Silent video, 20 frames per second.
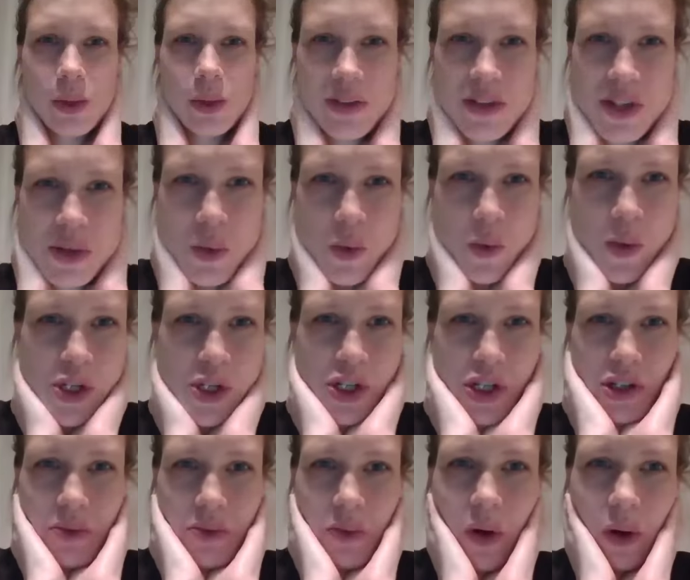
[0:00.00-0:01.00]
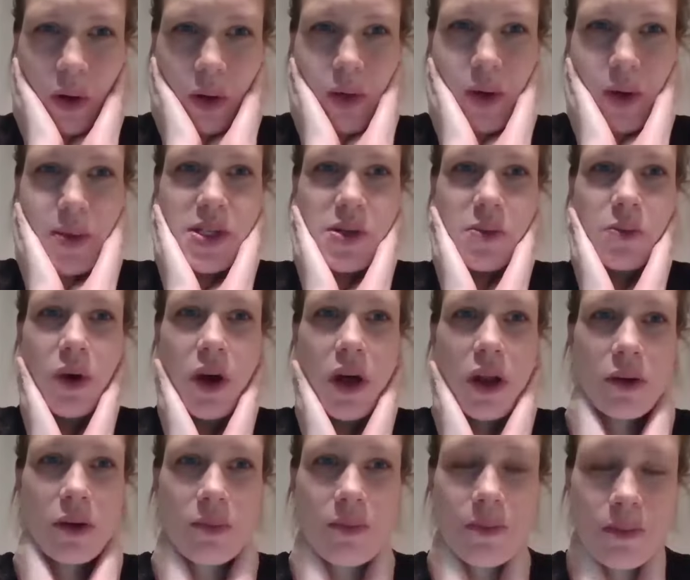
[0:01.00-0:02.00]
you have some question or maybe some
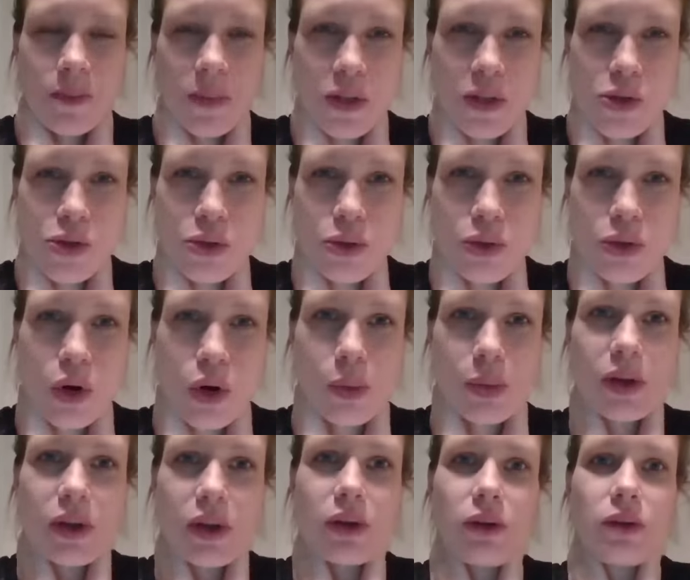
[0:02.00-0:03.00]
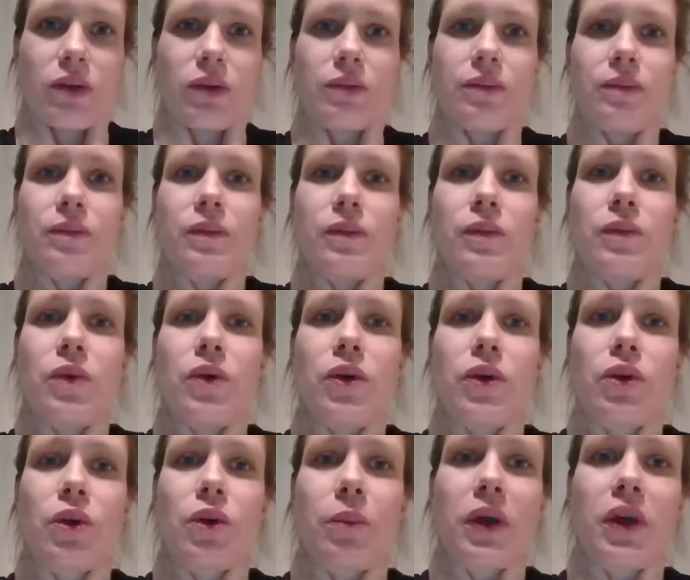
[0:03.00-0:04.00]
other issue to open
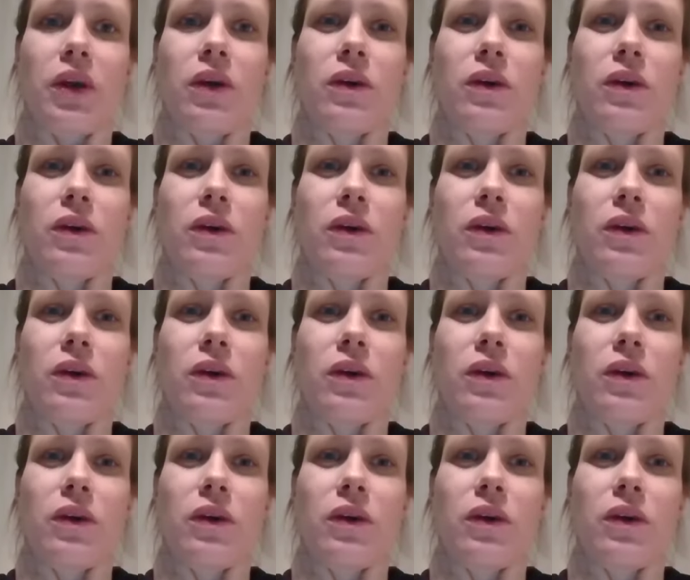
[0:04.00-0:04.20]
for topic?